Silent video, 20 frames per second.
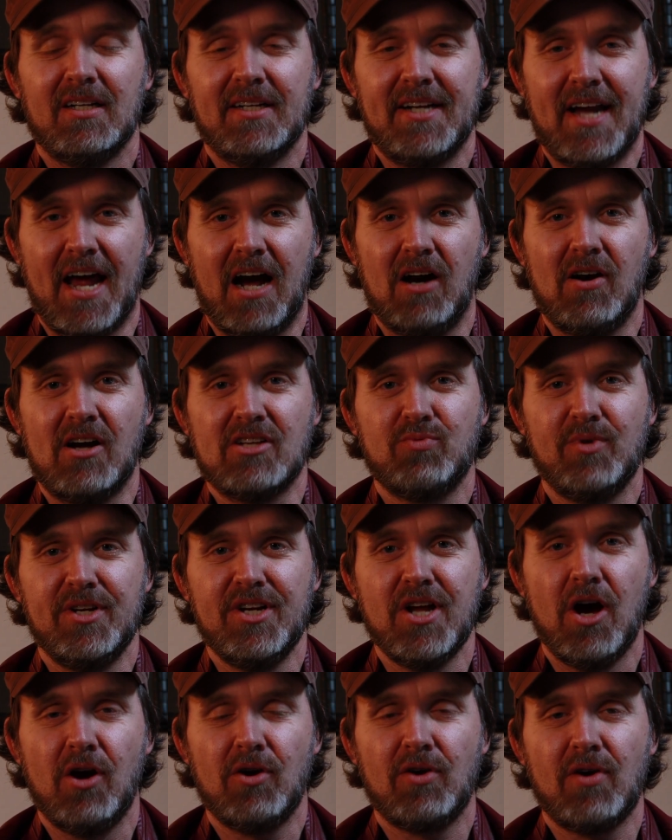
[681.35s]
Now, as we
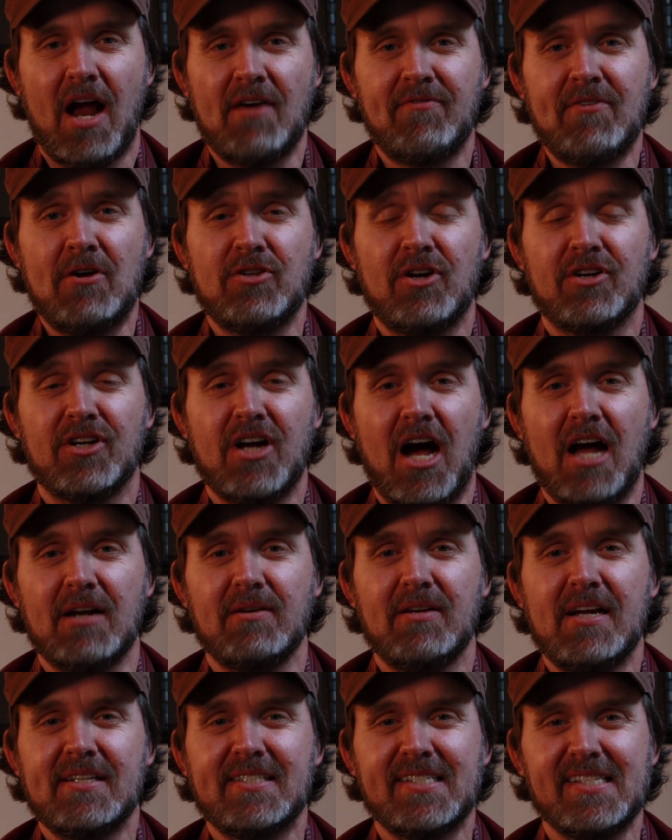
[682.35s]
know, Craft Eldar
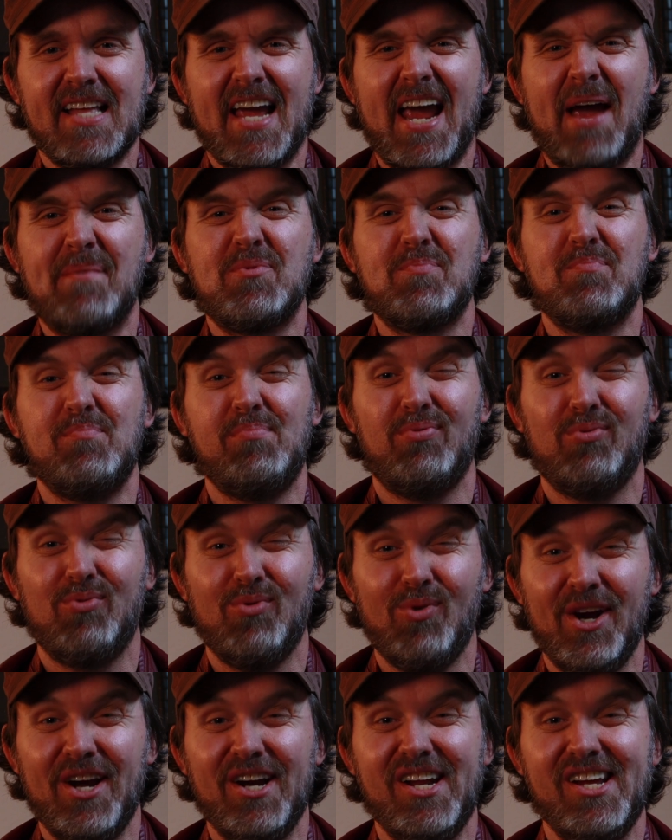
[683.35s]
got slammed
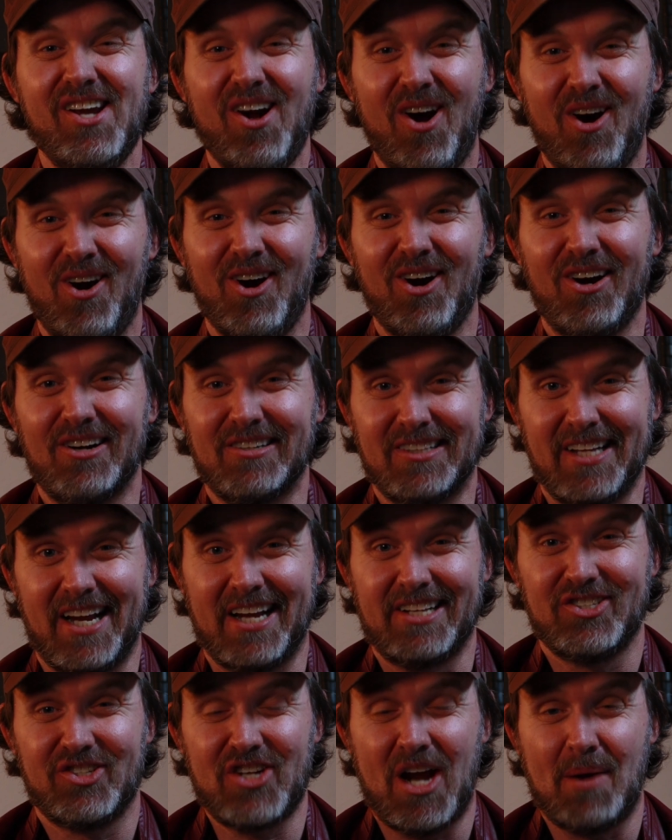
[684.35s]
pretty hard
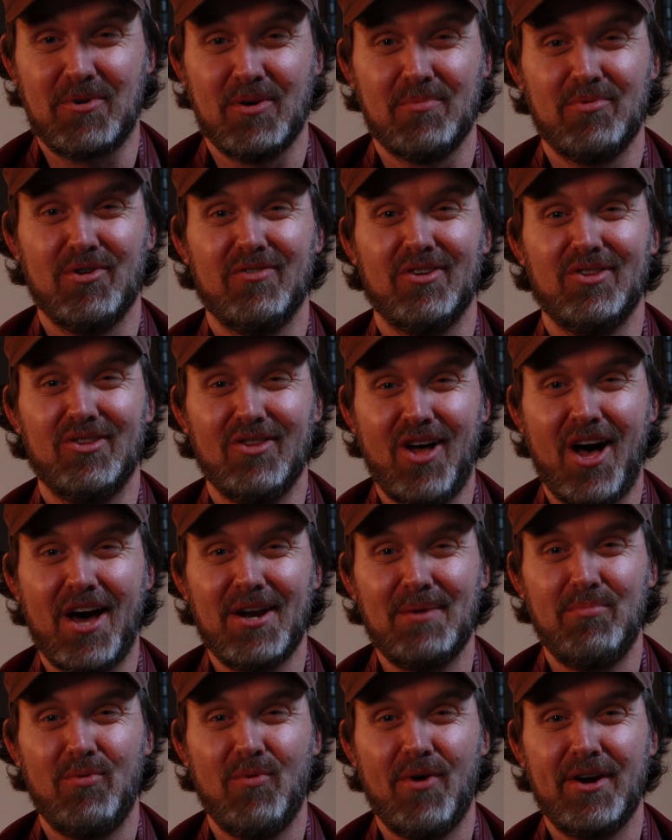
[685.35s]
thanks to chapter approval. A
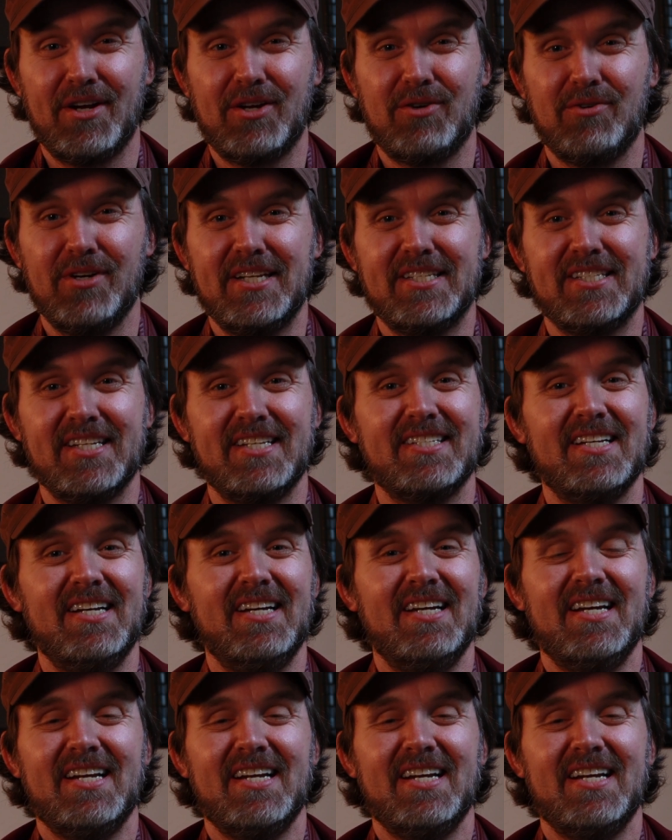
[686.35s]
lot of point increases.